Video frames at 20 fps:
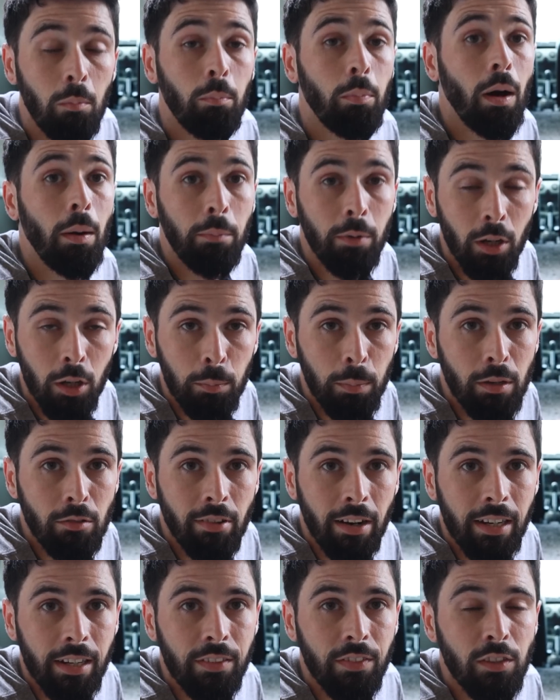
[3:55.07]
but I'm gonna be
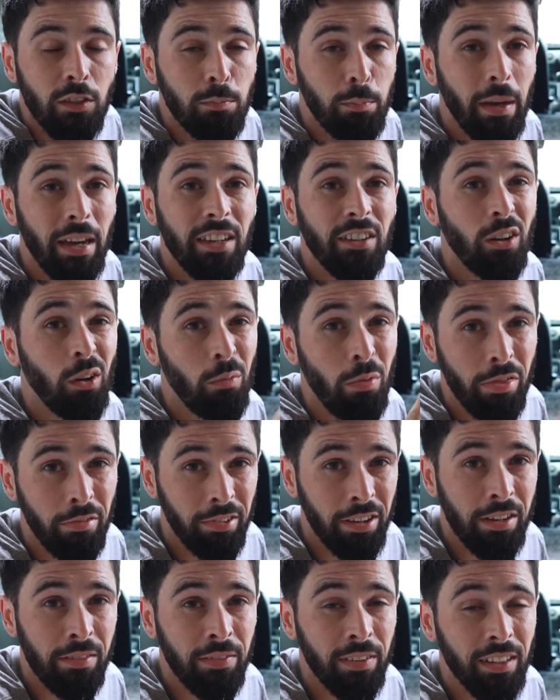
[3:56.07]
ranking this bed on
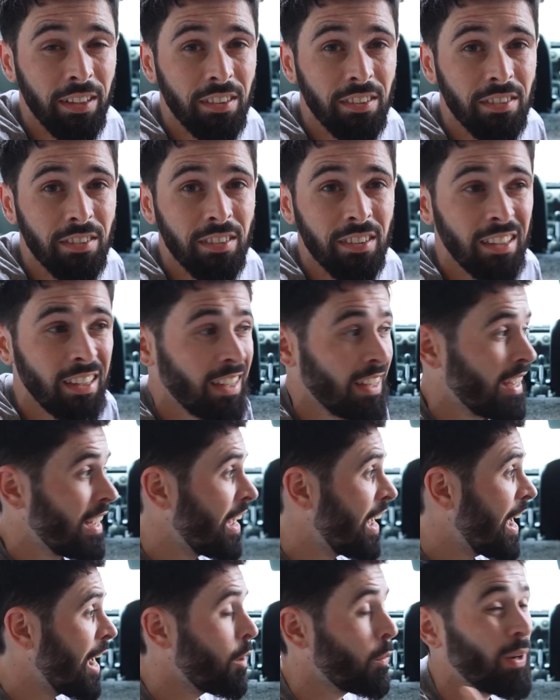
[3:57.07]
3 things:
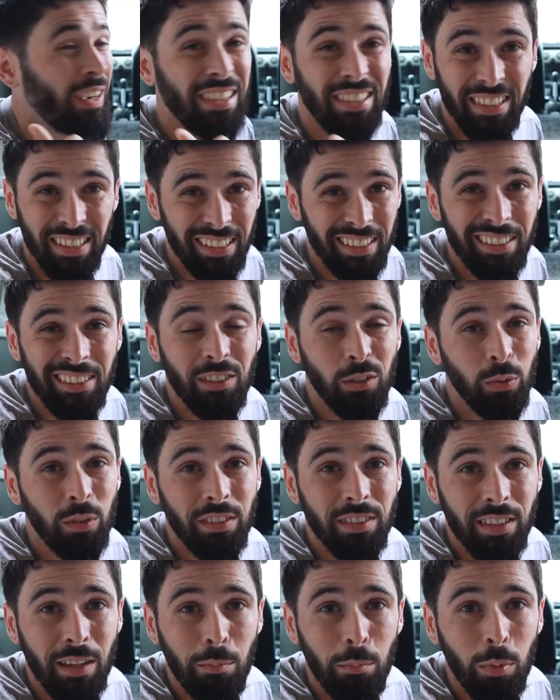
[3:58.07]
how easy it is to
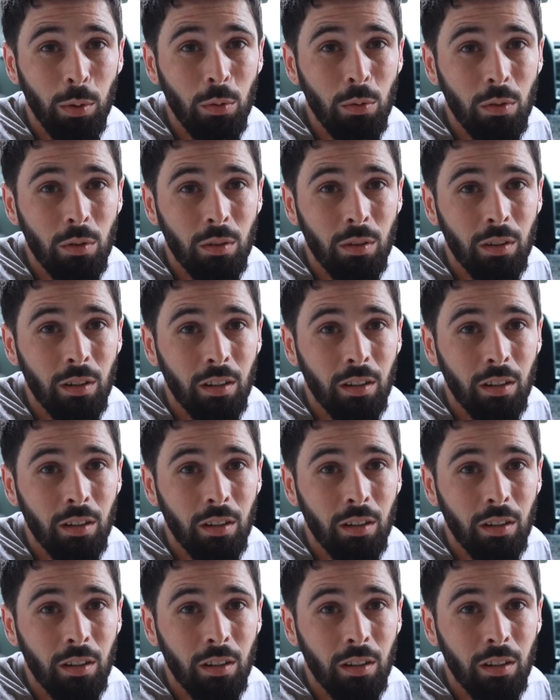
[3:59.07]
assemble,